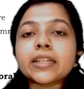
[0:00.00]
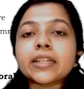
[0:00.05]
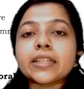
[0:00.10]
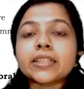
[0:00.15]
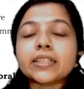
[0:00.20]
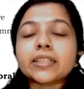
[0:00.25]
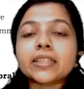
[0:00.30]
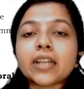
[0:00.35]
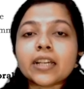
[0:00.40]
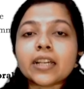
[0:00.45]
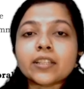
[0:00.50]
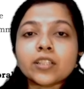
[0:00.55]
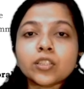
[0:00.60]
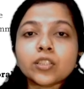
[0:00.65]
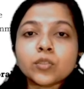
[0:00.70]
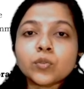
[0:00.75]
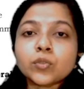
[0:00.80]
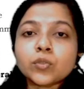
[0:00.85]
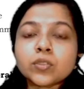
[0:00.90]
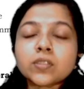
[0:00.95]
it
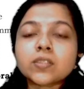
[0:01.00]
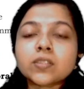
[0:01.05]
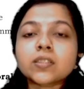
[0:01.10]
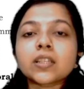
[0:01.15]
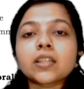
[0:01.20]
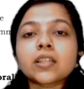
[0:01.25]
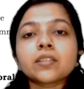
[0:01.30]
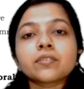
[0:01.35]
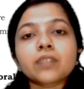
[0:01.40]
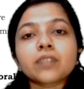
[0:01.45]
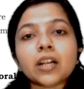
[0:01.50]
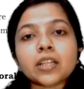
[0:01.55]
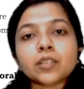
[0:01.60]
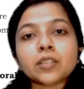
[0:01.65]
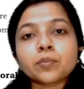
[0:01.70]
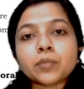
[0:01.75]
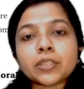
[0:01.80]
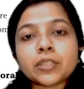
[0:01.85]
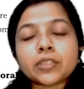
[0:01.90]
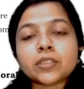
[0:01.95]
dilutes
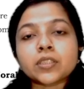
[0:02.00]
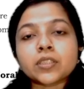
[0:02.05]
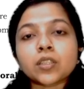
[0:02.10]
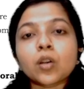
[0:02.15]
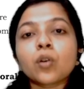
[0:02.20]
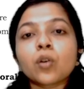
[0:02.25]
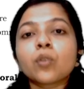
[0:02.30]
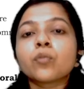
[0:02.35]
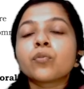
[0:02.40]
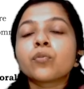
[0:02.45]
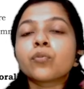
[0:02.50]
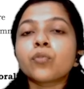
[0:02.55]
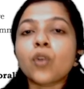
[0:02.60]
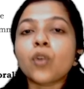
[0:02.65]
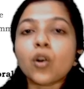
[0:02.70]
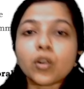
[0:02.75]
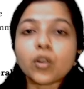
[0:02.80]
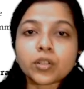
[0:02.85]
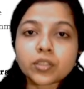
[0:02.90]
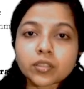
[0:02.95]
environment
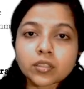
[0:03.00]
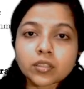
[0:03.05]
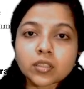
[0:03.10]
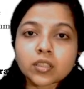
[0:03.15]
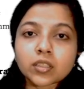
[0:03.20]
for